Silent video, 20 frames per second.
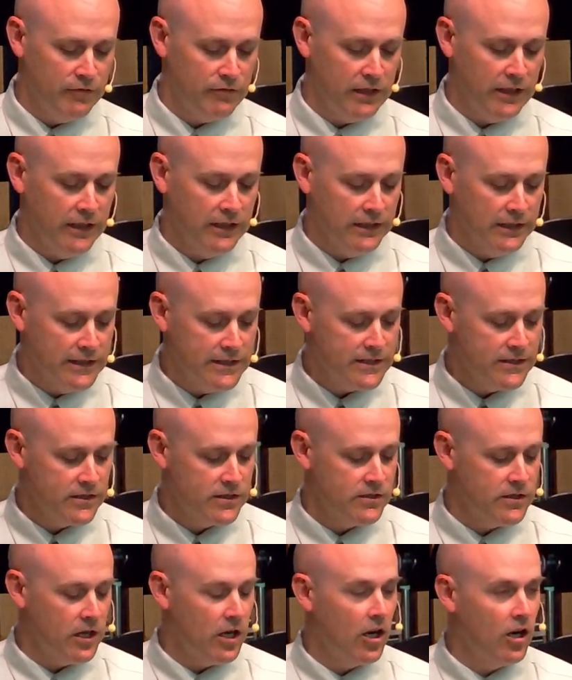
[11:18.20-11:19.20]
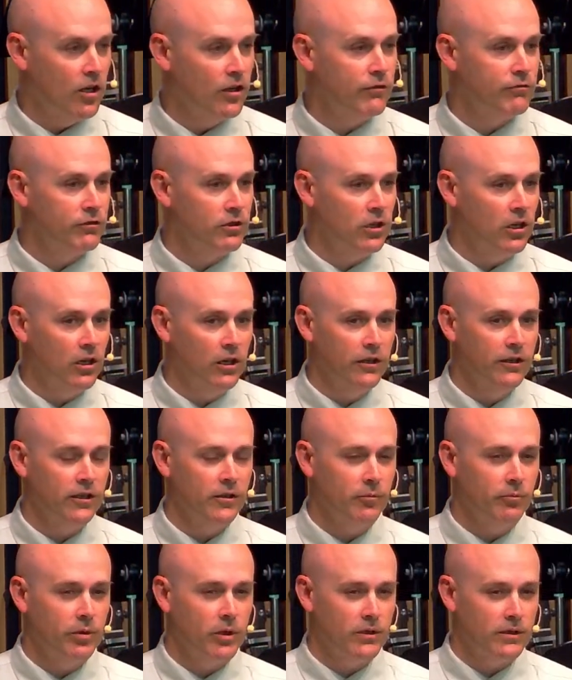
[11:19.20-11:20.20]
If I can listen to the heart of
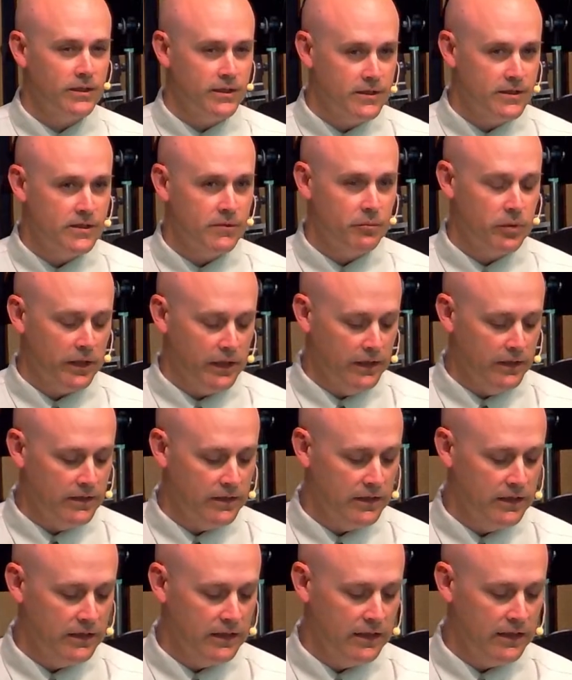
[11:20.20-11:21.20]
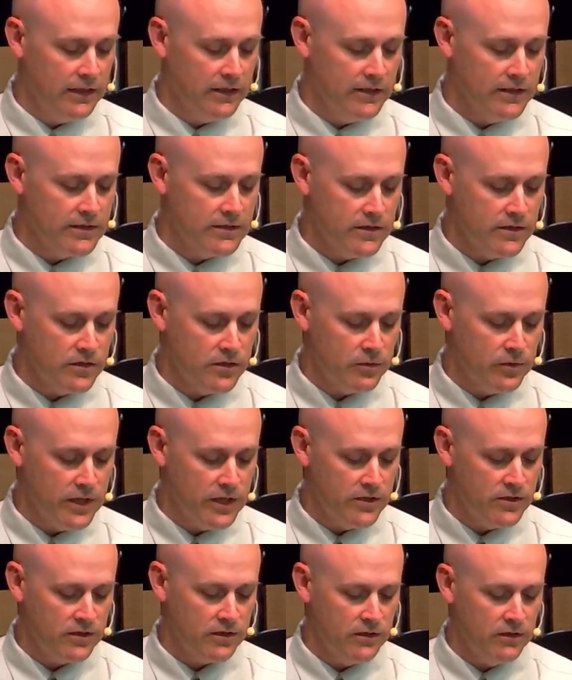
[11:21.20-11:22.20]
God and participate in the
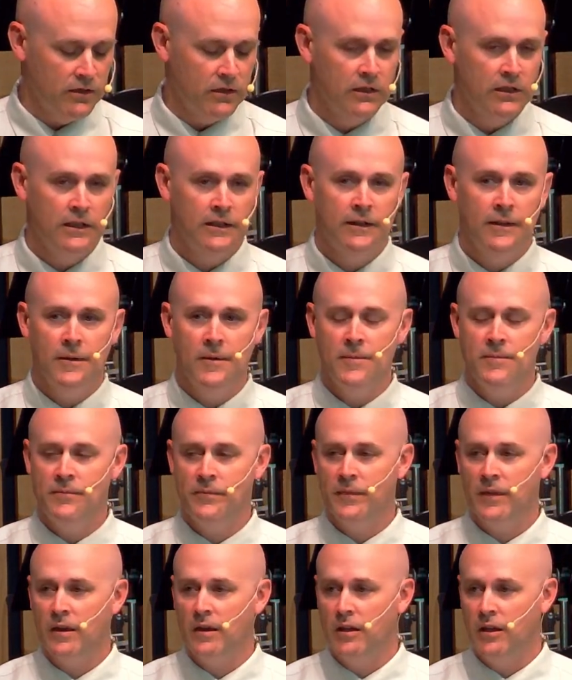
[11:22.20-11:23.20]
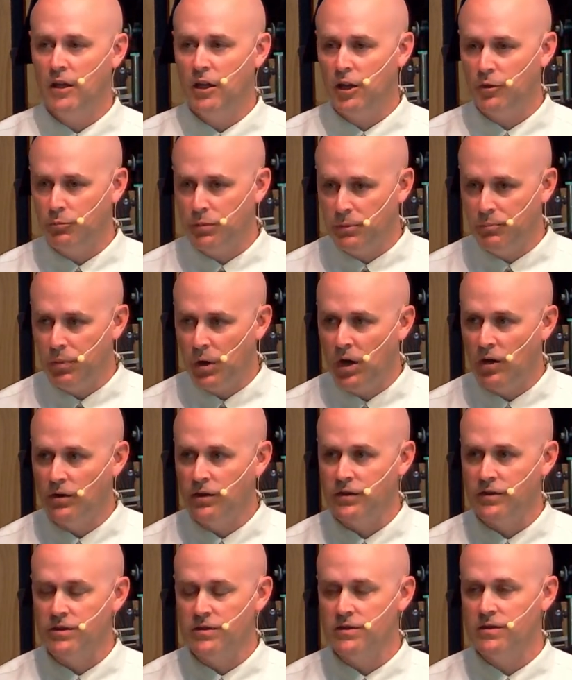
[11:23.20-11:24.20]
situation and be
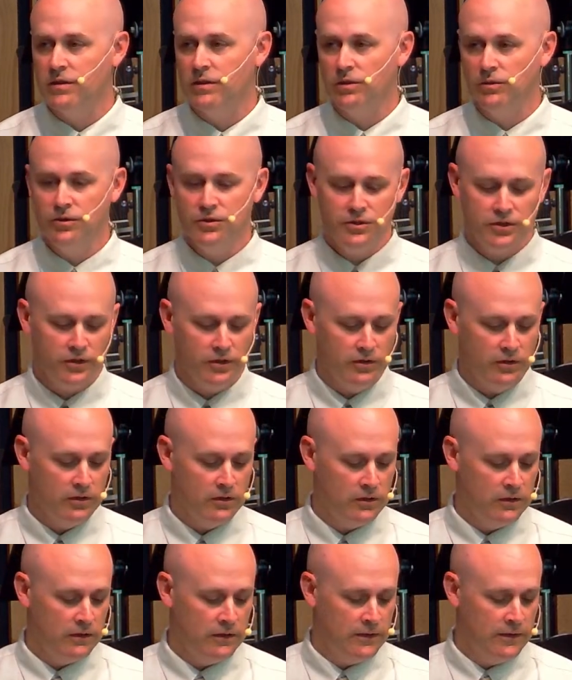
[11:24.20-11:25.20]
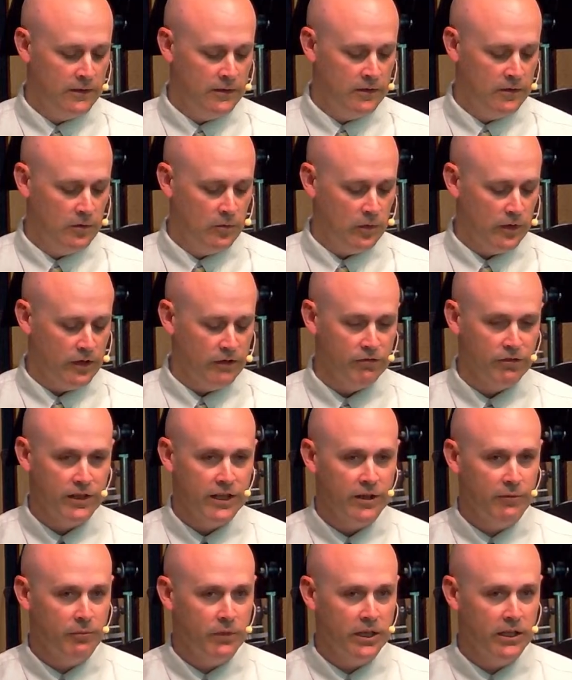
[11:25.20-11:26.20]
part of the solution,
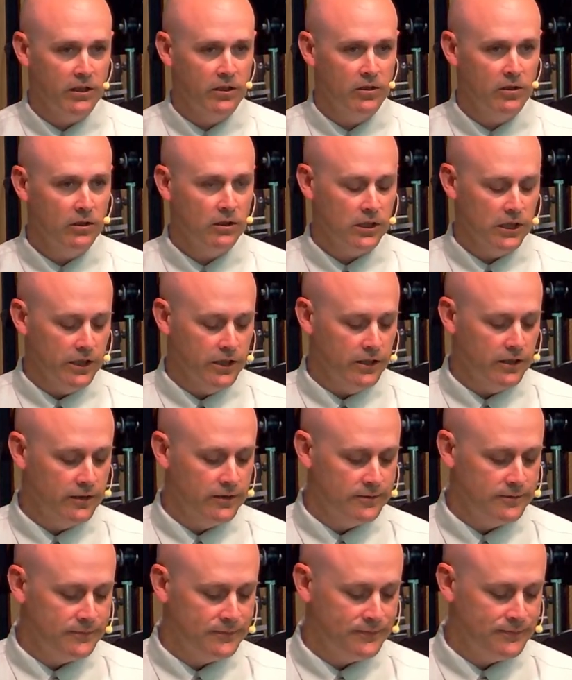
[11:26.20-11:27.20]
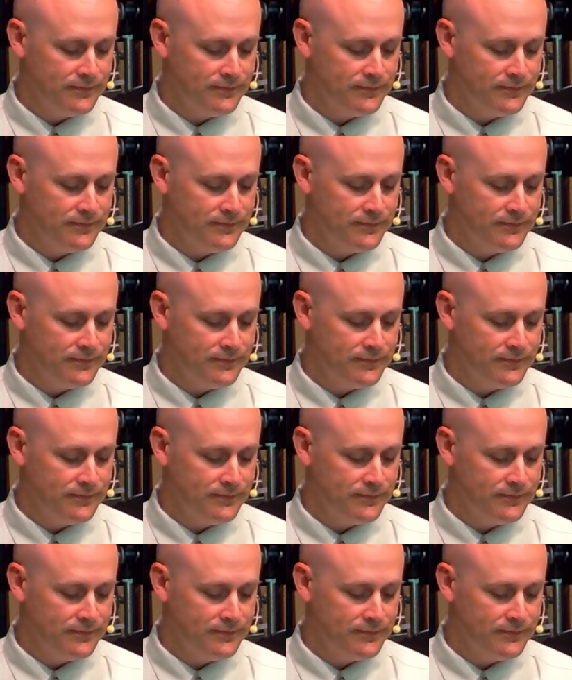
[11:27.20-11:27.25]
whatever that might look like.